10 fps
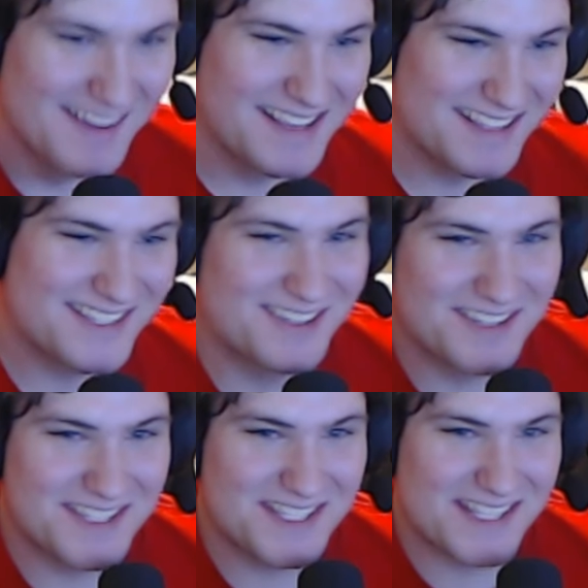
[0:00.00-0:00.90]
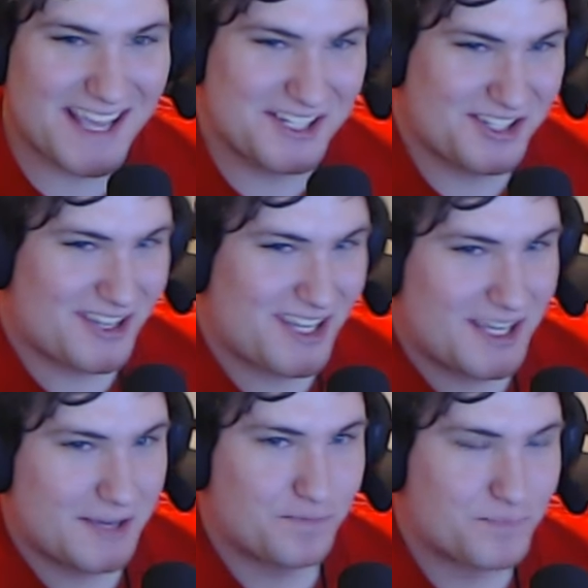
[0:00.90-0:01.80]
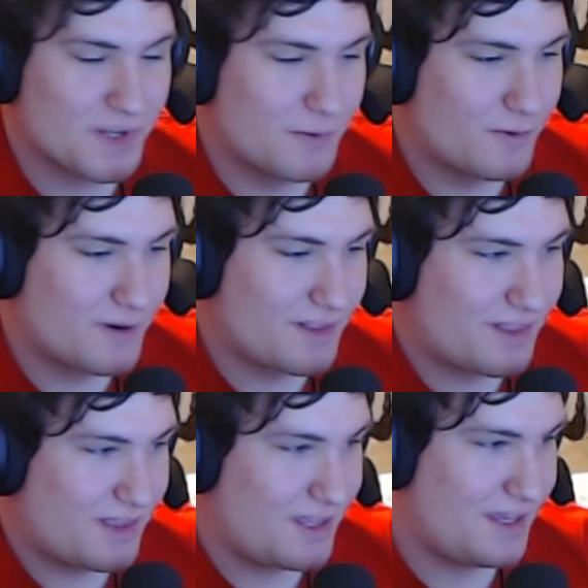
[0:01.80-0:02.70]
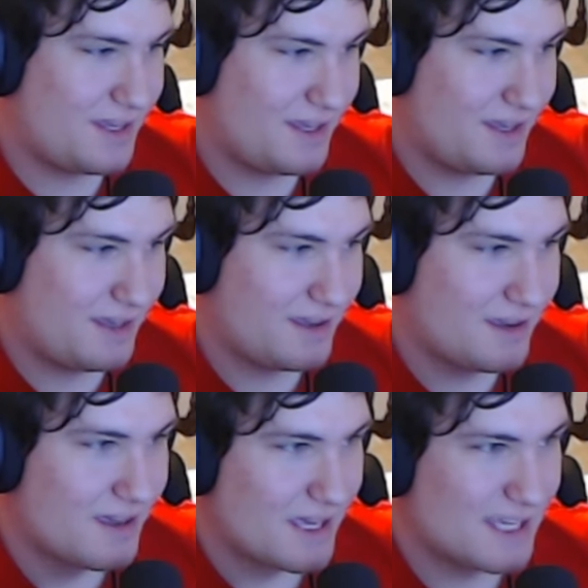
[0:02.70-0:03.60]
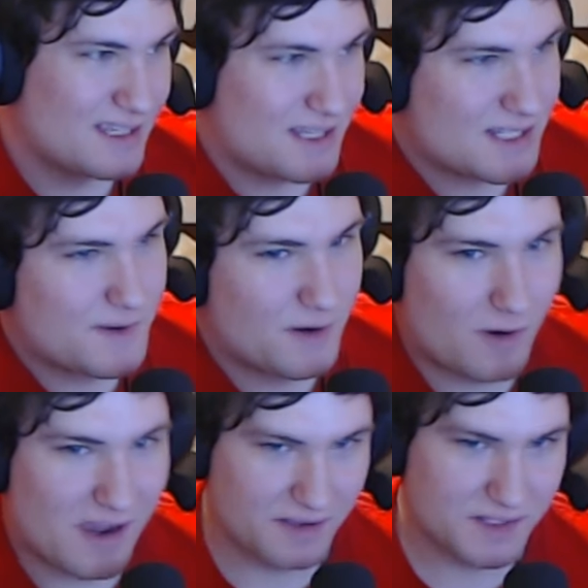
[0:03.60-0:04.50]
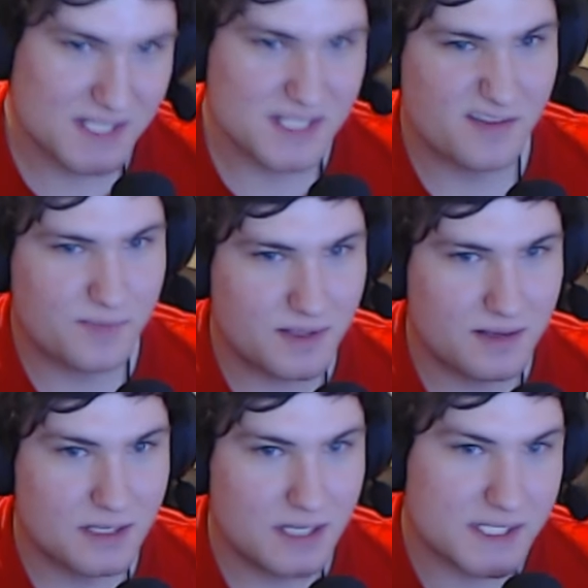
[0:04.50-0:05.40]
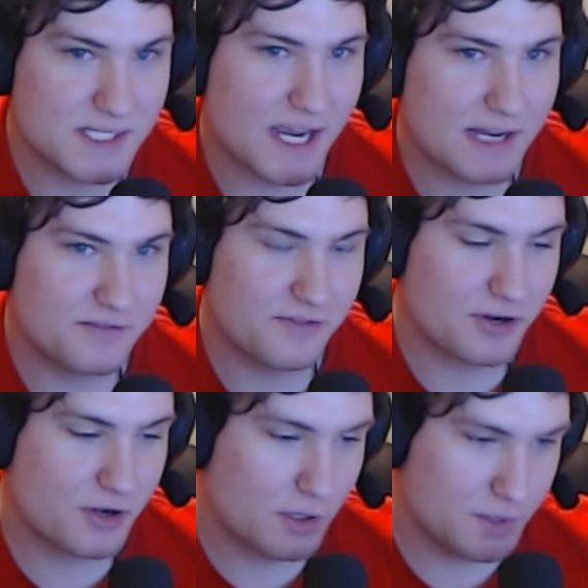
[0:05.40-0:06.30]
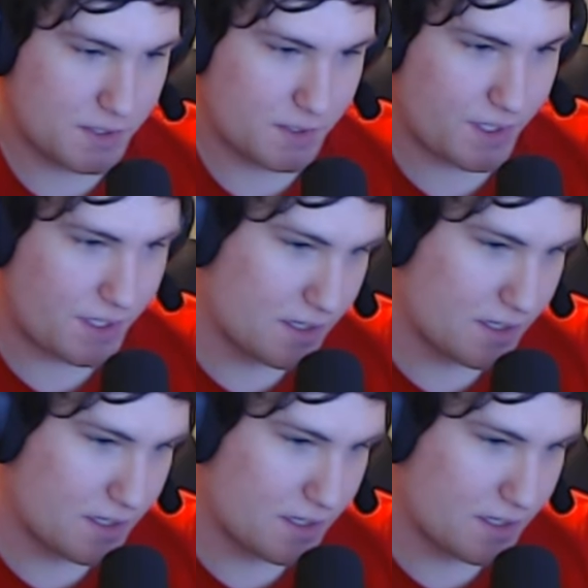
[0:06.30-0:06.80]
so this is actually one of the. It's been a while since I've been excited for Call of Duty.